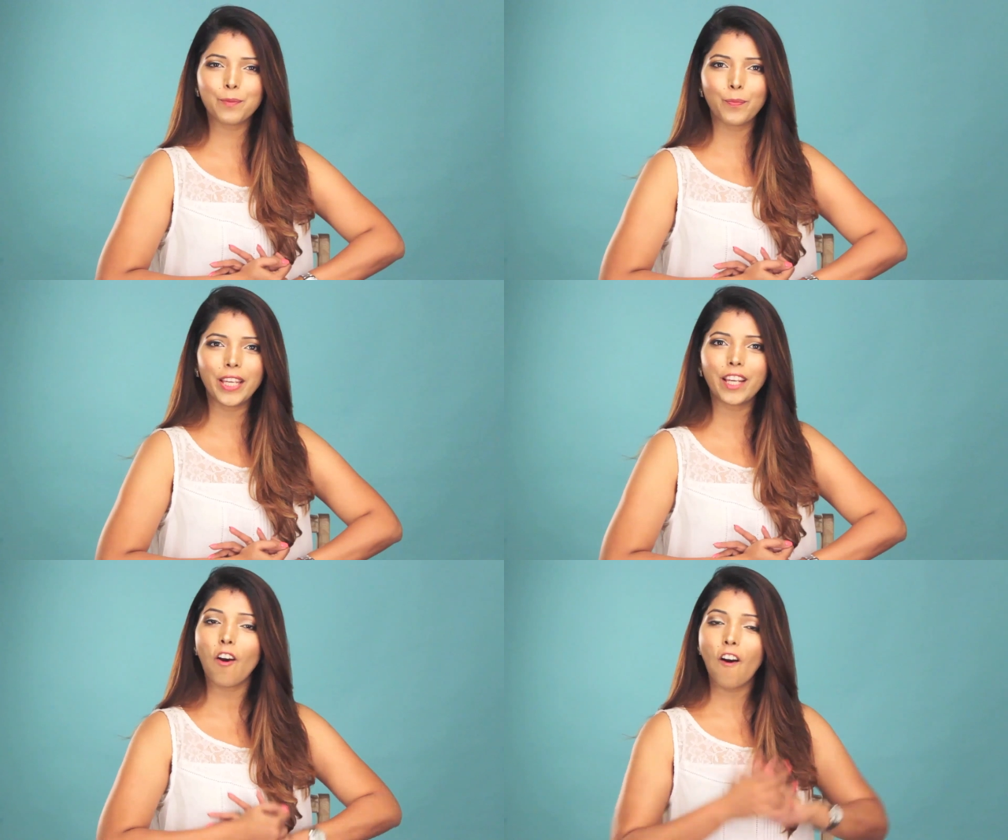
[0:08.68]
to
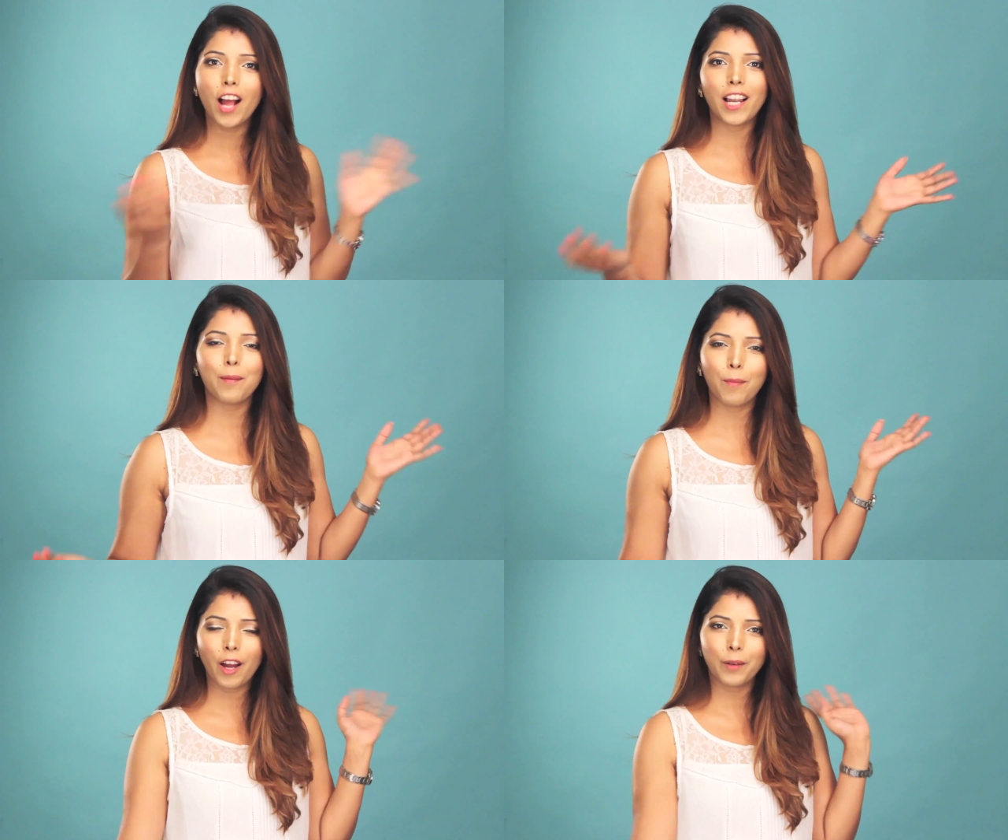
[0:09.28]
speak
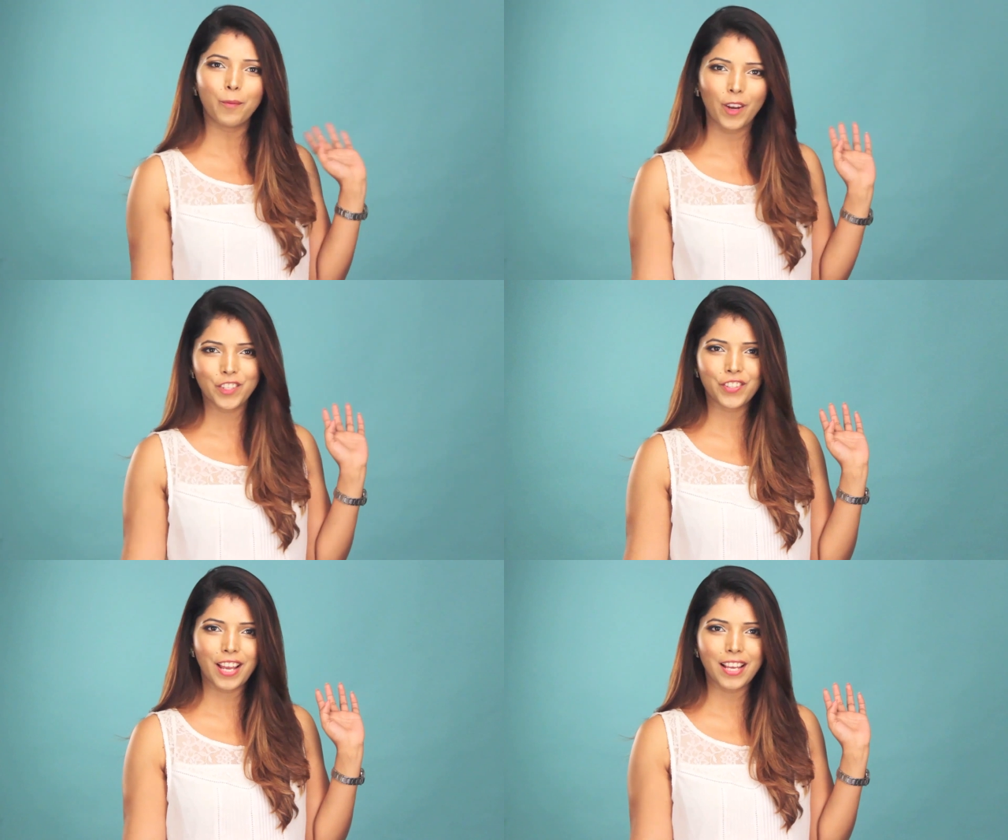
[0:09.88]
all about
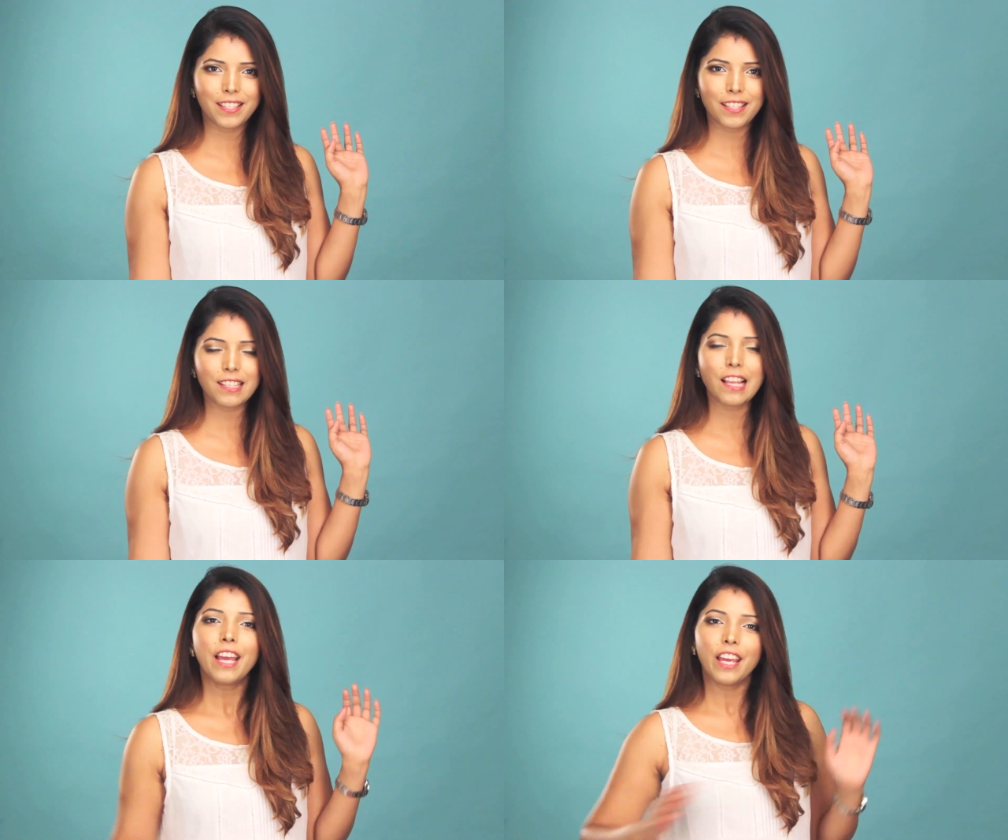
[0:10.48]
moisturizers.